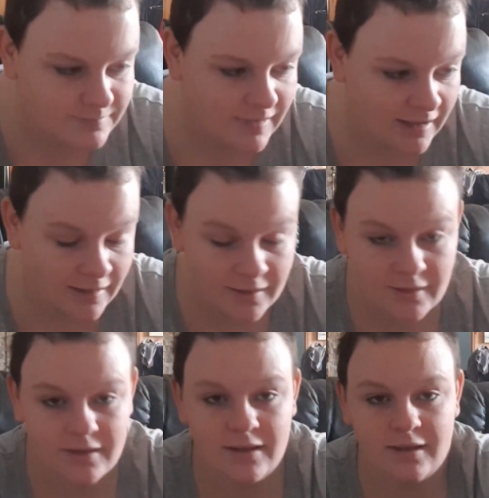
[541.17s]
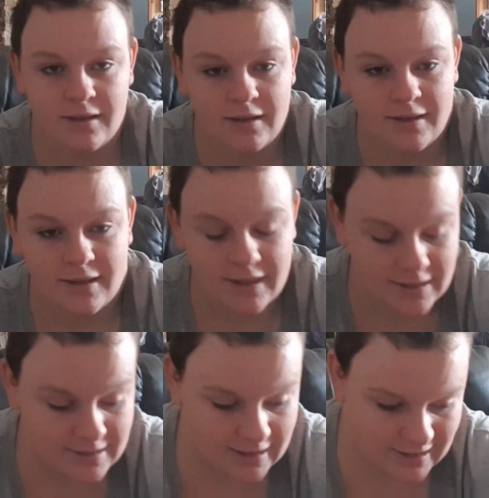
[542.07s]
in
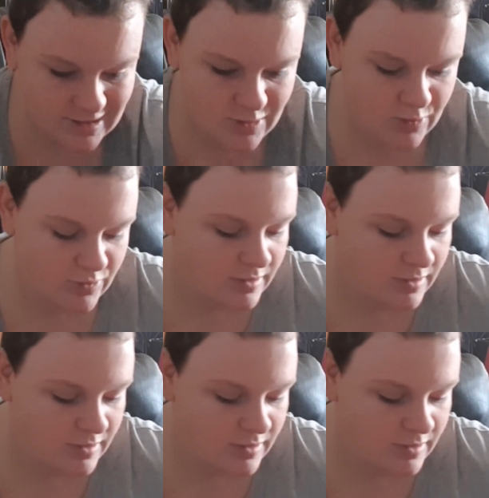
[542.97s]
is next to